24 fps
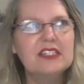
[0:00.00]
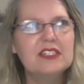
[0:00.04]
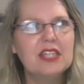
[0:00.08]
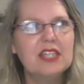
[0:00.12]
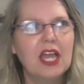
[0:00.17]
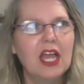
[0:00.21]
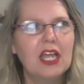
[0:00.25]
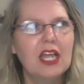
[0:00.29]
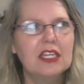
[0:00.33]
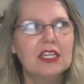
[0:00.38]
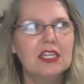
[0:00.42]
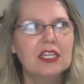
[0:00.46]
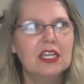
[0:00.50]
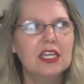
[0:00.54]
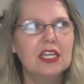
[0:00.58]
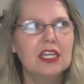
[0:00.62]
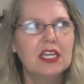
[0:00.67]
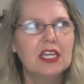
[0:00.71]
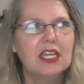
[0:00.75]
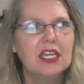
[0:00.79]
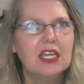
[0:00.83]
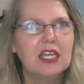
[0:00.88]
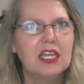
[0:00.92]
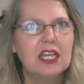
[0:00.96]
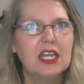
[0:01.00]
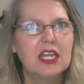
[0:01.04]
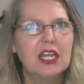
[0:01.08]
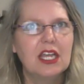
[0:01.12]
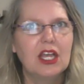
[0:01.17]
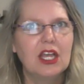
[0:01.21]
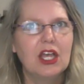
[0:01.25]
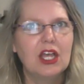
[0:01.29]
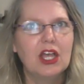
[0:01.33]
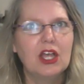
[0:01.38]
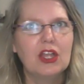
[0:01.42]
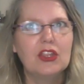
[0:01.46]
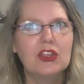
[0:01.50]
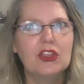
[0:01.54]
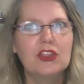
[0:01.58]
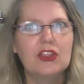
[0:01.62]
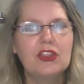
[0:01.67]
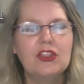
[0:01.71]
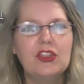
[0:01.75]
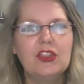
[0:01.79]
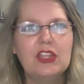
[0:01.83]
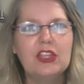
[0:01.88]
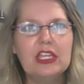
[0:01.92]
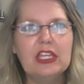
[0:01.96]
done
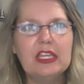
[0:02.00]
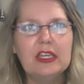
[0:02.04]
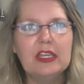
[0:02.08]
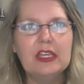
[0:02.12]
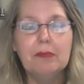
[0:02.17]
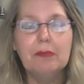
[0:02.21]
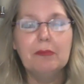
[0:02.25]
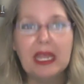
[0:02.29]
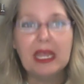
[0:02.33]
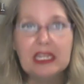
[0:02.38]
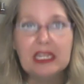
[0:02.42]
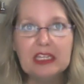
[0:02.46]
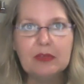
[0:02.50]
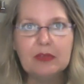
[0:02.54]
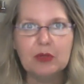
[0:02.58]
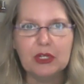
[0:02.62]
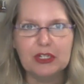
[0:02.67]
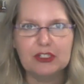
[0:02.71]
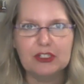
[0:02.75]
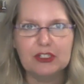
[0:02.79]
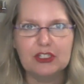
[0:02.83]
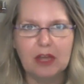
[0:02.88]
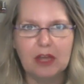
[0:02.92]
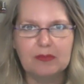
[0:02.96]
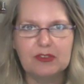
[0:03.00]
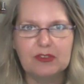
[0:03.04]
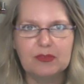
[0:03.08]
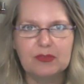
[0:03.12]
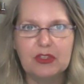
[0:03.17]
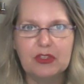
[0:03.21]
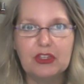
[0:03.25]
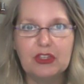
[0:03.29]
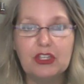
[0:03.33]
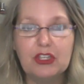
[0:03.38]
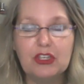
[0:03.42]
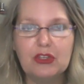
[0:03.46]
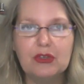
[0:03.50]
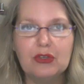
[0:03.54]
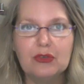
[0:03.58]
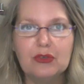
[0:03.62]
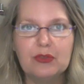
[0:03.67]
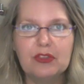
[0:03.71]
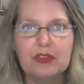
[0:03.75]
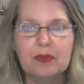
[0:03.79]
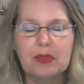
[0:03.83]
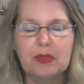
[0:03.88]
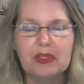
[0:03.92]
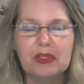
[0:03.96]
the many workshops with you
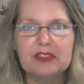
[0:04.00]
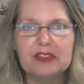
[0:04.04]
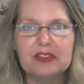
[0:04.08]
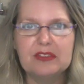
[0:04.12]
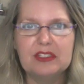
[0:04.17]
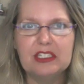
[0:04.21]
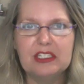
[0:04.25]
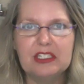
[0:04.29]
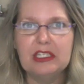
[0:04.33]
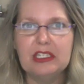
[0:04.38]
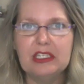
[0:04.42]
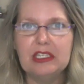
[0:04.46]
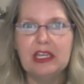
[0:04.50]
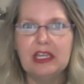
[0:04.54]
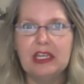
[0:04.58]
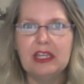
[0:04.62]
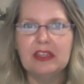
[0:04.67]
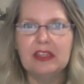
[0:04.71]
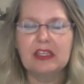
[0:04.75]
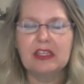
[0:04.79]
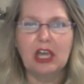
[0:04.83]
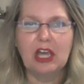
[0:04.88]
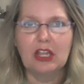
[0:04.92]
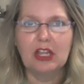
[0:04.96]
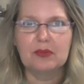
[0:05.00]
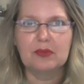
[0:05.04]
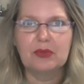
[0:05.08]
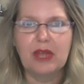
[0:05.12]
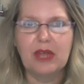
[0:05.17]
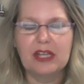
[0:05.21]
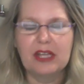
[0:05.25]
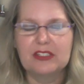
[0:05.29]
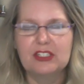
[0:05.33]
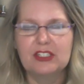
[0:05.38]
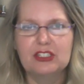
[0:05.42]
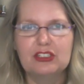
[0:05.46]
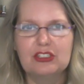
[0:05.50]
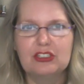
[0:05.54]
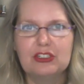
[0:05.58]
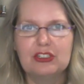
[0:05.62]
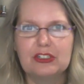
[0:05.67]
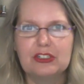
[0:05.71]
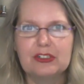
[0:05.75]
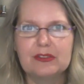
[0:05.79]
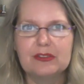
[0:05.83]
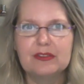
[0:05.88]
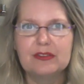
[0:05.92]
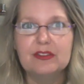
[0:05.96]
with melissa the color
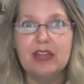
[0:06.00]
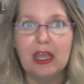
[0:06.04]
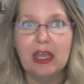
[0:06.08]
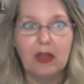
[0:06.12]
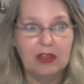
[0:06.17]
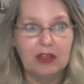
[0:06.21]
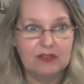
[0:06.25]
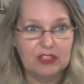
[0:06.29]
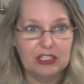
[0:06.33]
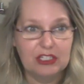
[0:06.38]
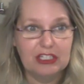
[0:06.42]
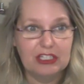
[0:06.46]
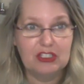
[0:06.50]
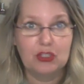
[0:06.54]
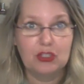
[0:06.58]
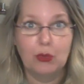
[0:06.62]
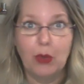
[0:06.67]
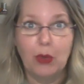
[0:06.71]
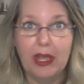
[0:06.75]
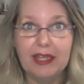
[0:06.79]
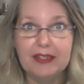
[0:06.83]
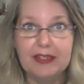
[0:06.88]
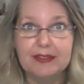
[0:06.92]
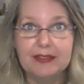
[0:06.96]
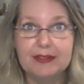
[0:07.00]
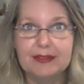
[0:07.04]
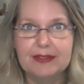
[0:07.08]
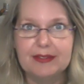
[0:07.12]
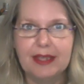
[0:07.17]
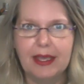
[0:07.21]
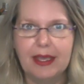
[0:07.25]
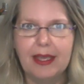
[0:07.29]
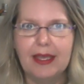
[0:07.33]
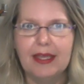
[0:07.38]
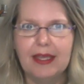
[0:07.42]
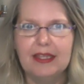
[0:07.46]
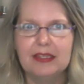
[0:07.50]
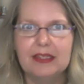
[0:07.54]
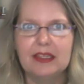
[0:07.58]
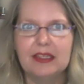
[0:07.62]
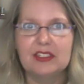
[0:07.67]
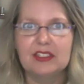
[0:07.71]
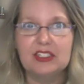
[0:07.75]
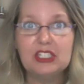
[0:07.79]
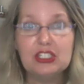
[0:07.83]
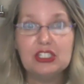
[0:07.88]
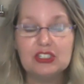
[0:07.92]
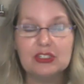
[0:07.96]
practitioners now i've done it twice and the
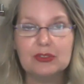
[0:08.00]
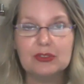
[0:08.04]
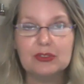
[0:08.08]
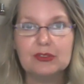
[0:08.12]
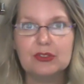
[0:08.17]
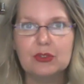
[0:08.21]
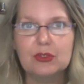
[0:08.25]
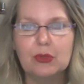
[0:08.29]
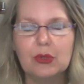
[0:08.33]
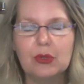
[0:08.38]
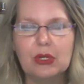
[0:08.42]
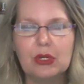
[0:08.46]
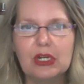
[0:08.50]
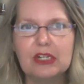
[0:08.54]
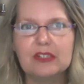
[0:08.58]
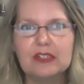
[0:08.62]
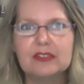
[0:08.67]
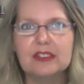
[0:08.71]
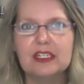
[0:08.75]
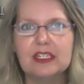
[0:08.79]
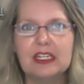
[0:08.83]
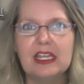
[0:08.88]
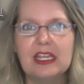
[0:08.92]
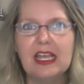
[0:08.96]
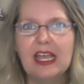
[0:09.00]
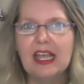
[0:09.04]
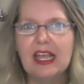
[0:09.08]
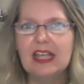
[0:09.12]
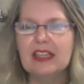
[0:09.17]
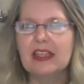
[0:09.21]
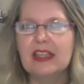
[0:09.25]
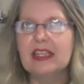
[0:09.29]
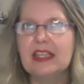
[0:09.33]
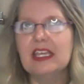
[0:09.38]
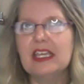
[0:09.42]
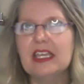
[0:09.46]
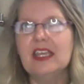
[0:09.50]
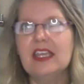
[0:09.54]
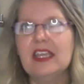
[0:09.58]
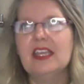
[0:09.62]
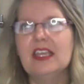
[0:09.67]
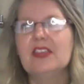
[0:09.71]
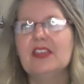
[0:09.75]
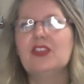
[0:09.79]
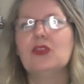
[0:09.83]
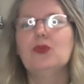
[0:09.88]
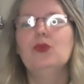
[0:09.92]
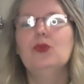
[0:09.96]
teachers course and like
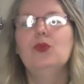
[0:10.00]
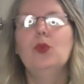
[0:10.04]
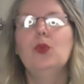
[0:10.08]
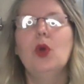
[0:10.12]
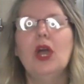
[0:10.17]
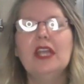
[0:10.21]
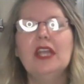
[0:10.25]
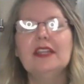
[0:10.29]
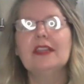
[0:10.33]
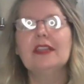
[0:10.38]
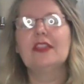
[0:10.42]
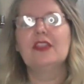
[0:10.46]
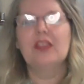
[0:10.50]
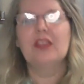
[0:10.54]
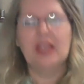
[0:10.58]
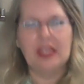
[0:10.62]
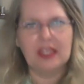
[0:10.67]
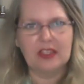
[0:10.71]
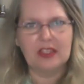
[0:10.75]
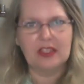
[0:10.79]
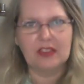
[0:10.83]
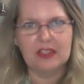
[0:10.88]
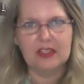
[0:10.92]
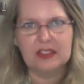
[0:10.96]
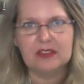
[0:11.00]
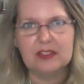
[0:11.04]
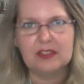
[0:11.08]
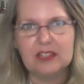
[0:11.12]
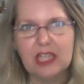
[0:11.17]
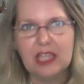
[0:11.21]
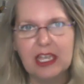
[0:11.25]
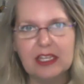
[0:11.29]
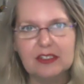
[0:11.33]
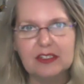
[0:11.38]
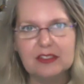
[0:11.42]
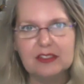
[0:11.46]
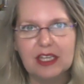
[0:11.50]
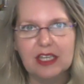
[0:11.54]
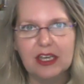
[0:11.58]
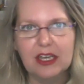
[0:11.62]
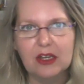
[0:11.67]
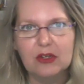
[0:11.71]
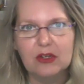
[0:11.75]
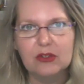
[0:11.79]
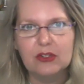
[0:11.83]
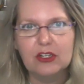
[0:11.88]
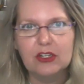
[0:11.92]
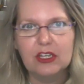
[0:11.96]
the one thing that stands
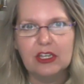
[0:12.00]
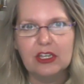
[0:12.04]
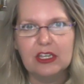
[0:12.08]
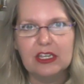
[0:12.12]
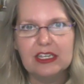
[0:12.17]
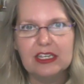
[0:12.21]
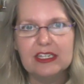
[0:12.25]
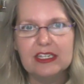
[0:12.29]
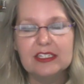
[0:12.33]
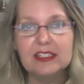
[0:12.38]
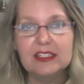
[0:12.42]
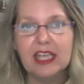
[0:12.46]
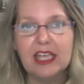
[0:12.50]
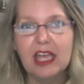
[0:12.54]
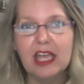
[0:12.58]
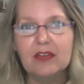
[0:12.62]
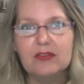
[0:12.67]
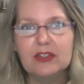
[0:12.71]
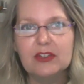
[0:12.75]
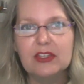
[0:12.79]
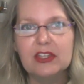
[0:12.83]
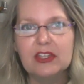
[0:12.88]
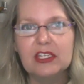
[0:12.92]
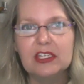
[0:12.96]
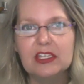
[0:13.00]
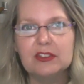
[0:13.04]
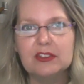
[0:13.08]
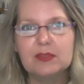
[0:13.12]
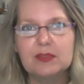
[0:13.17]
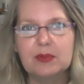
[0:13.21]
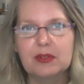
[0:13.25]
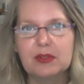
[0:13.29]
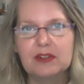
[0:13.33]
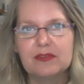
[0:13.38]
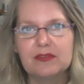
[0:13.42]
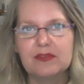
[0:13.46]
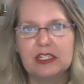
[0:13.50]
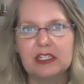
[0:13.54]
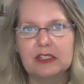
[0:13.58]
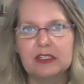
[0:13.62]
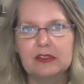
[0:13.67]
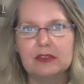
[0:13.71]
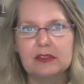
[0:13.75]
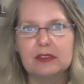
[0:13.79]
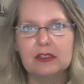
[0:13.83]
out is everything is perfect.